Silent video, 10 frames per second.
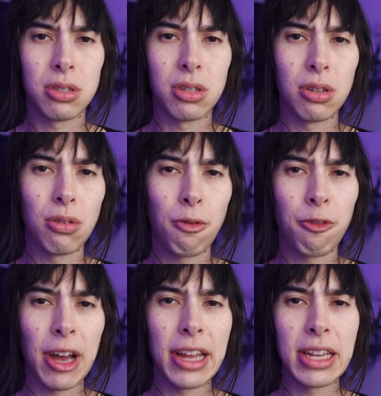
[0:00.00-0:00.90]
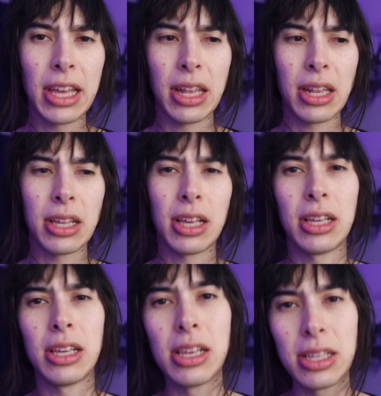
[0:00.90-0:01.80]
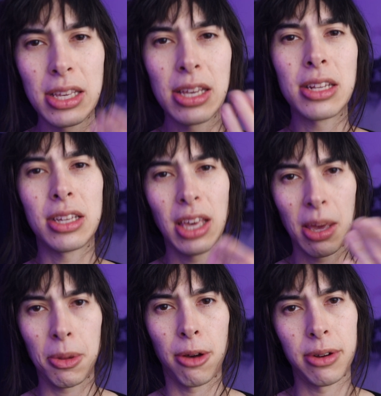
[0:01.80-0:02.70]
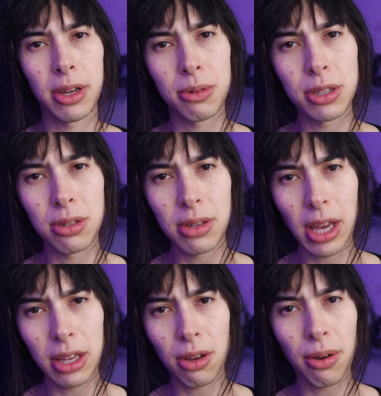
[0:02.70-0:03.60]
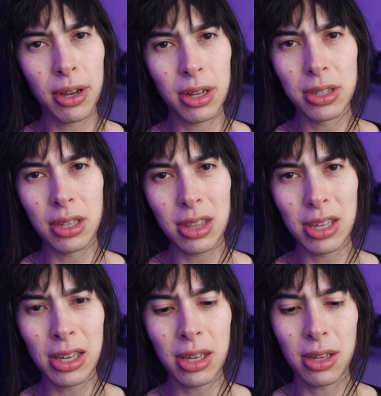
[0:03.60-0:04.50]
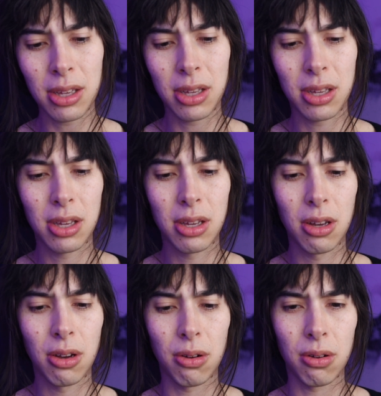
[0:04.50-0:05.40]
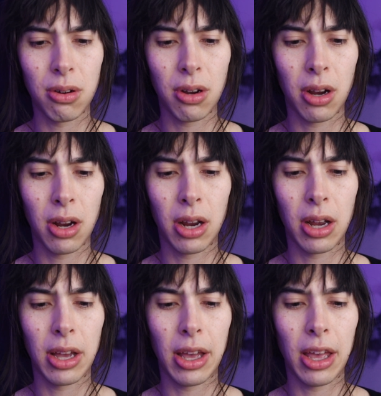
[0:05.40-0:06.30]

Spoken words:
you find it easy to keep going once you get going on something? Or